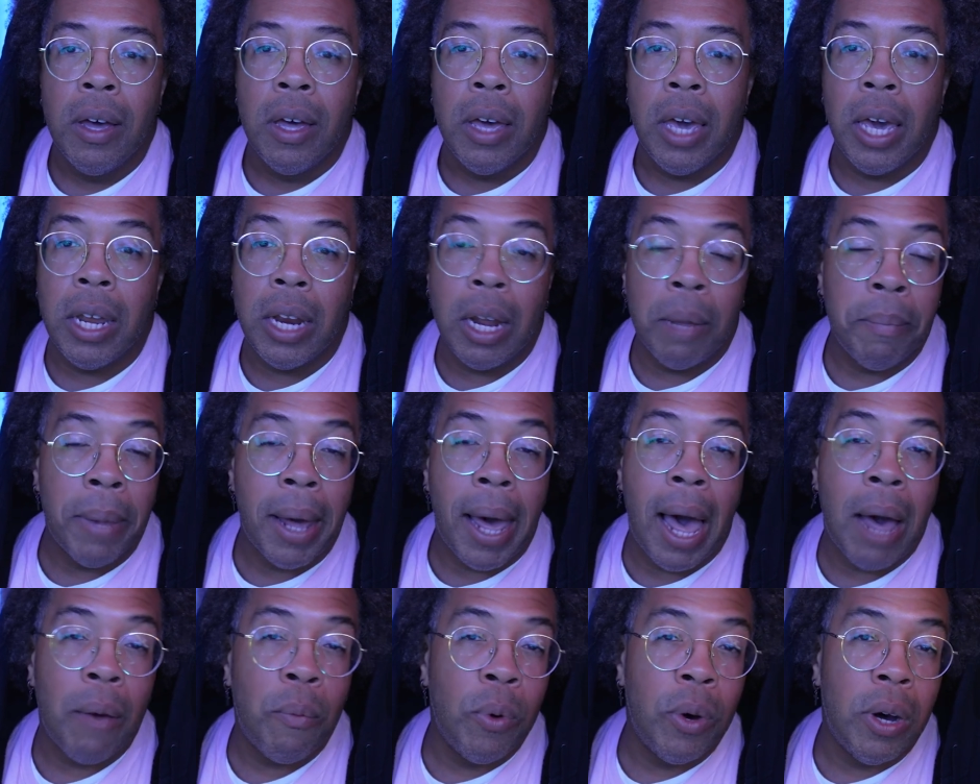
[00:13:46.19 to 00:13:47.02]
And I'm like,
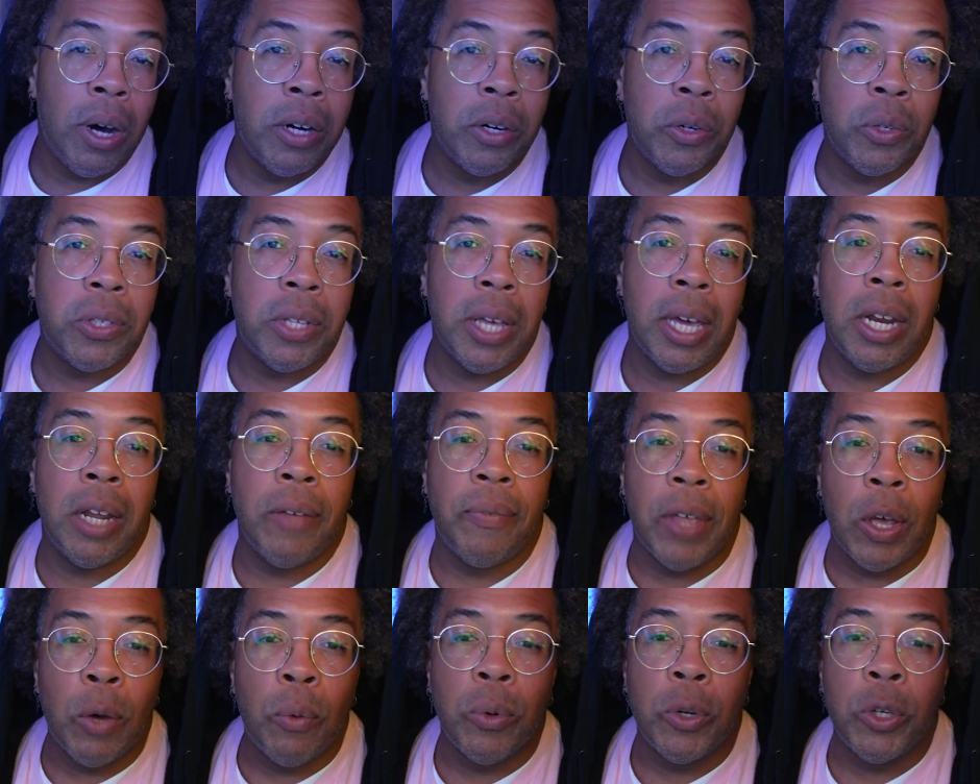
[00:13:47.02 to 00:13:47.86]
I would understand if
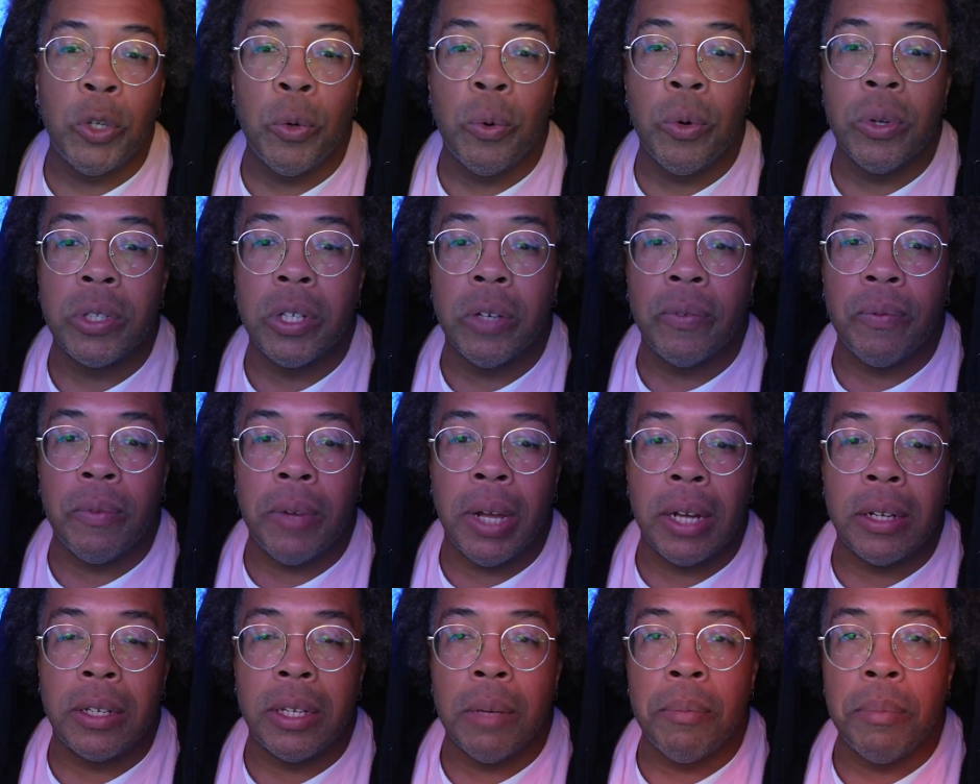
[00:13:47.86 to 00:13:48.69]
they were doing something
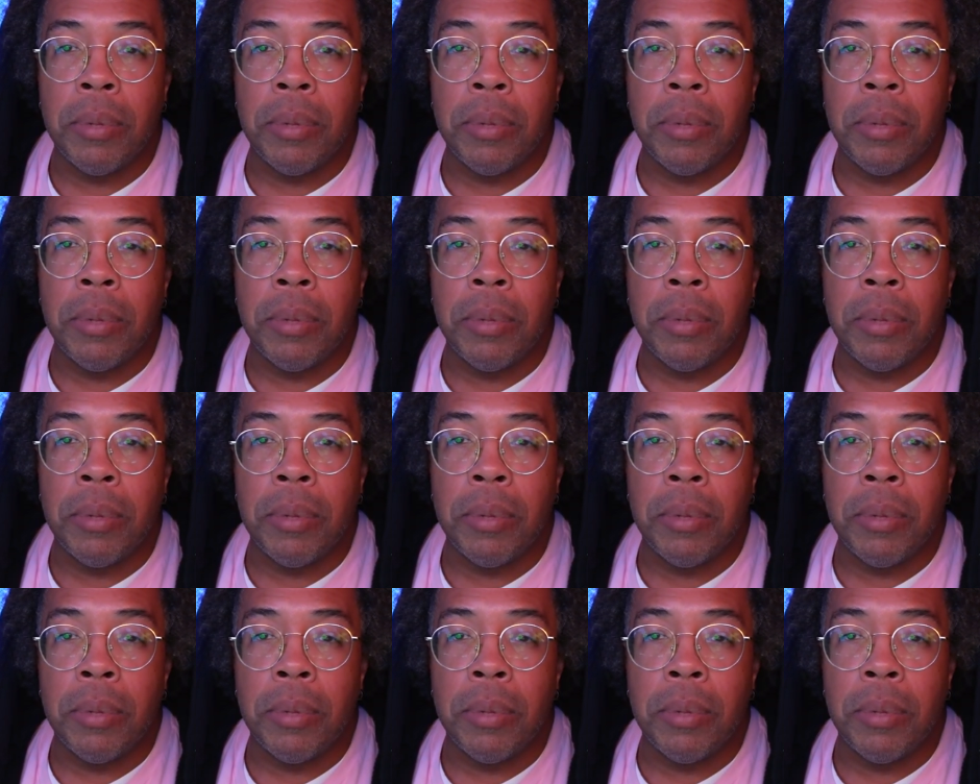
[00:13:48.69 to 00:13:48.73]
like that.